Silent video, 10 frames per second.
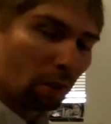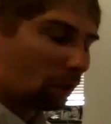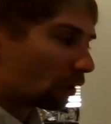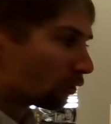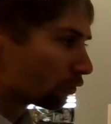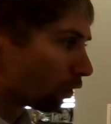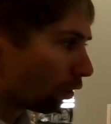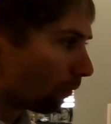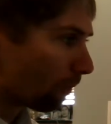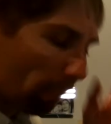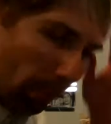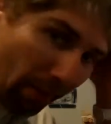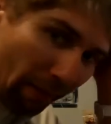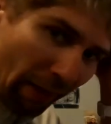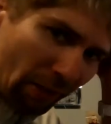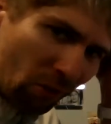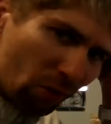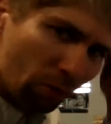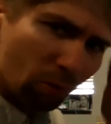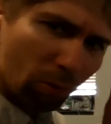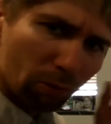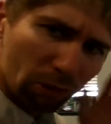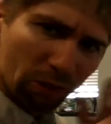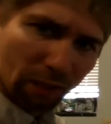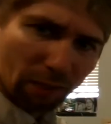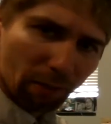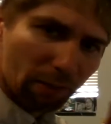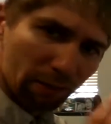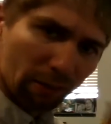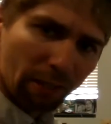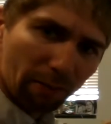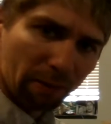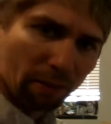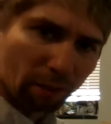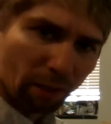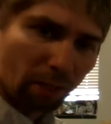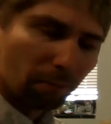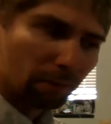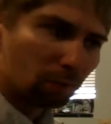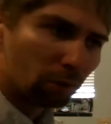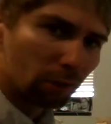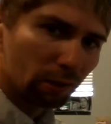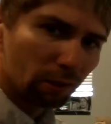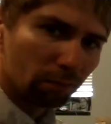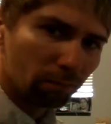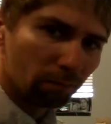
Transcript: So that's useful when we're just thinking about it's in habitat or not, but it really